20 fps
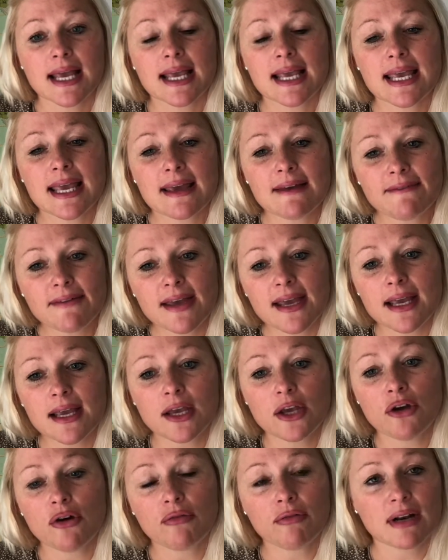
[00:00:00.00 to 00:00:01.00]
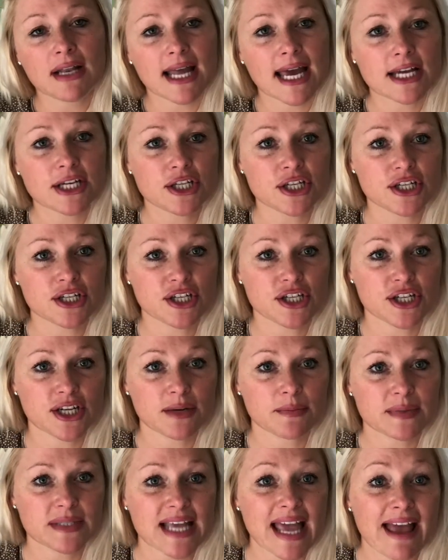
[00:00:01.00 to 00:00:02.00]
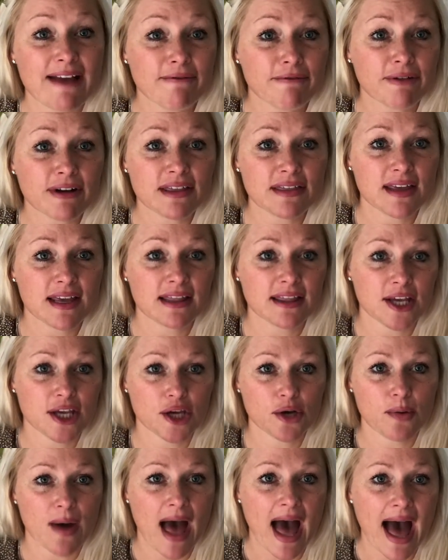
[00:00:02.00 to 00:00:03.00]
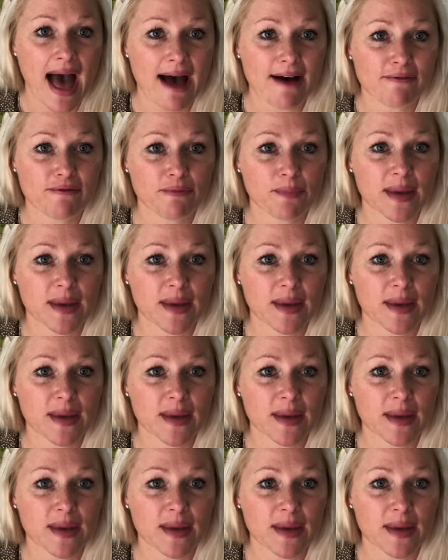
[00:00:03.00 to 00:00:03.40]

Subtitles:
giving your relationships everything that you have,